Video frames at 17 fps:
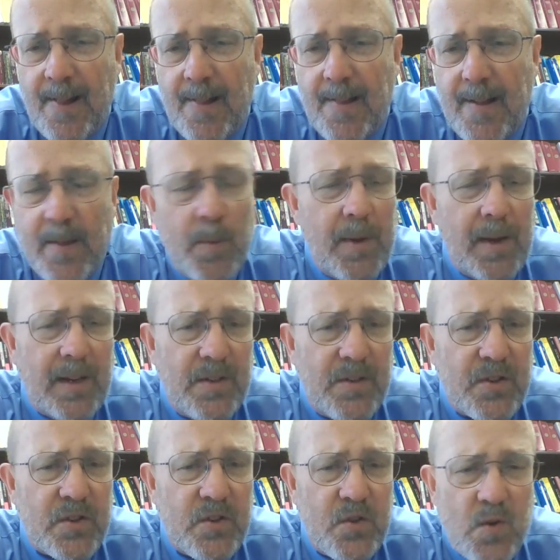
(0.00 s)
And then we
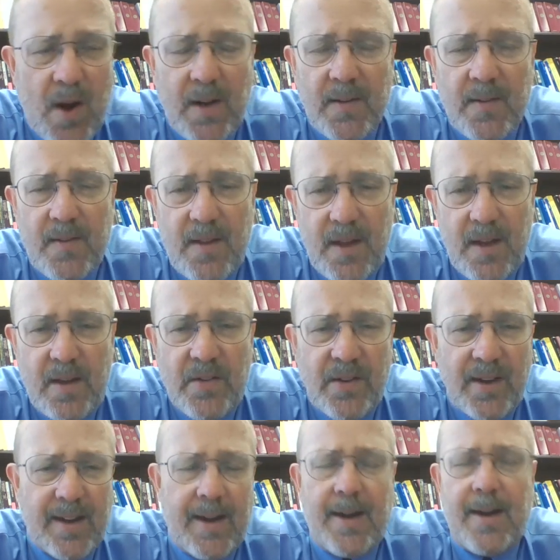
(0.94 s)
construct these
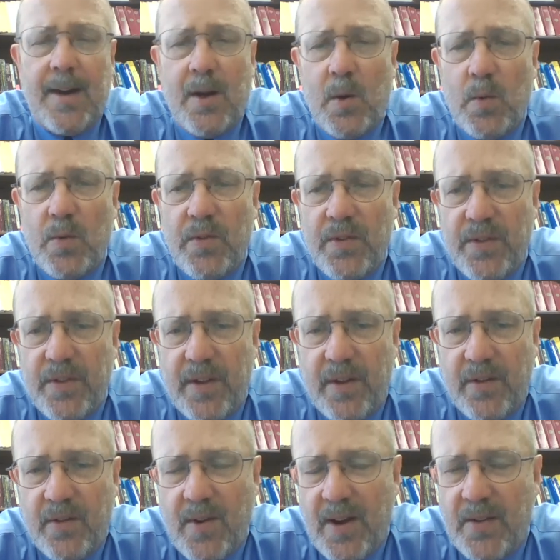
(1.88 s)
accounts,
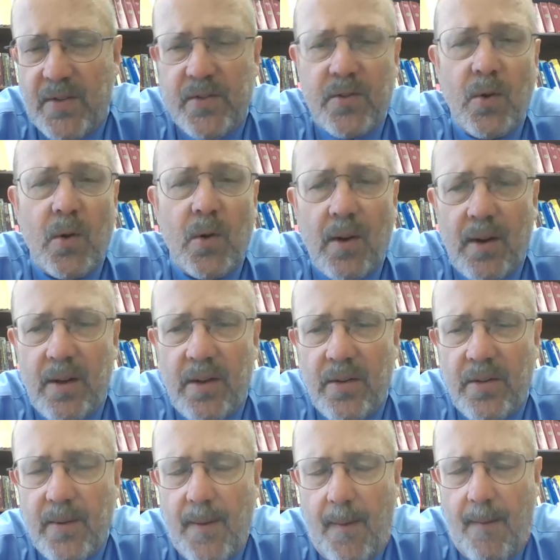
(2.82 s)
these great
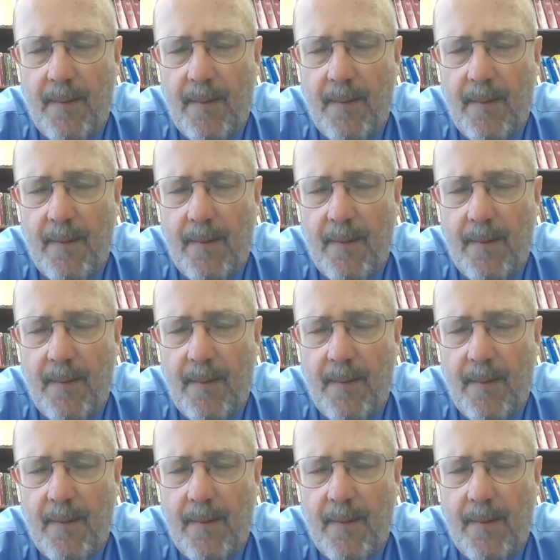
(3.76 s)
stories.